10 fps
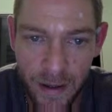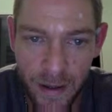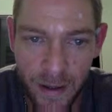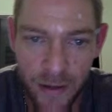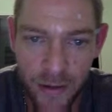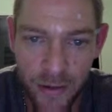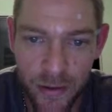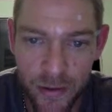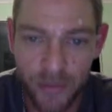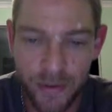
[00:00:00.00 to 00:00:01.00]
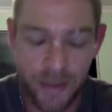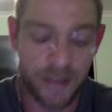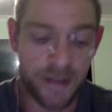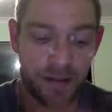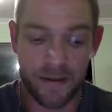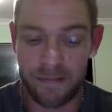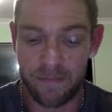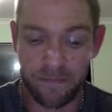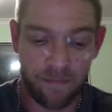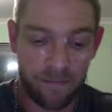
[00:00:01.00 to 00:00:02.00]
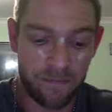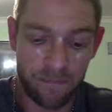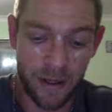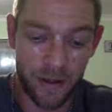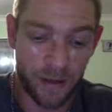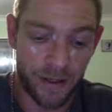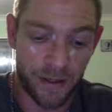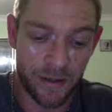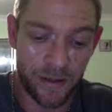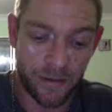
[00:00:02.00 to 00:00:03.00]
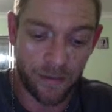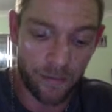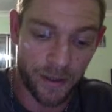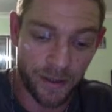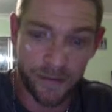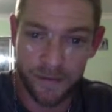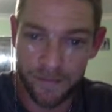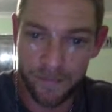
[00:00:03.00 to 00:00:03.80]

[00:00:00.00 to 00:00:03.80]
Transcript: and you'll call this, oh, I don't know, whatever.